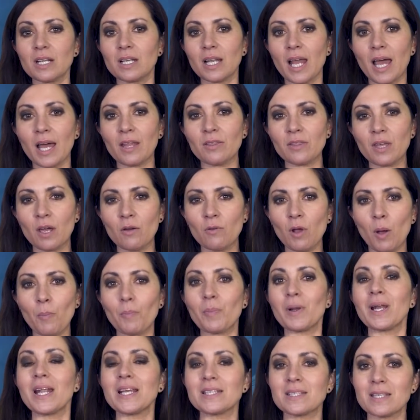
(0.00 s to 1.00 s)
Inland, though, a
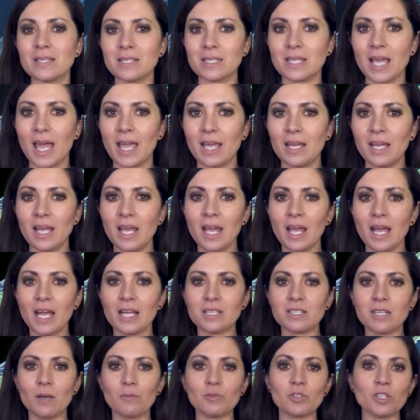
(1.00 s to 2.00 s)
pleasant day
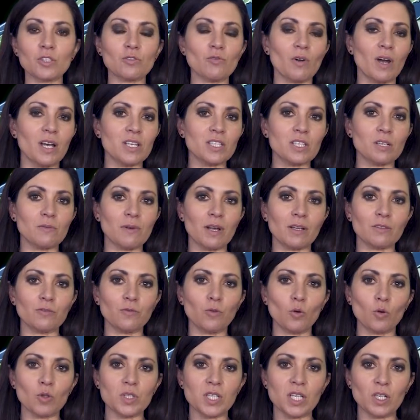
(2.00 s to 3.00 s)
as temperatures rise to around
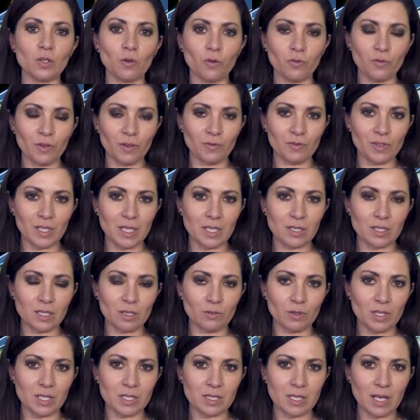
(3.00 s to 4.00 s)
14 or 15
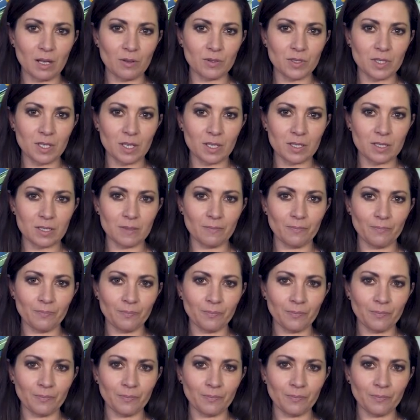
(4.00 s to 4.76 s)
degrees Celsius.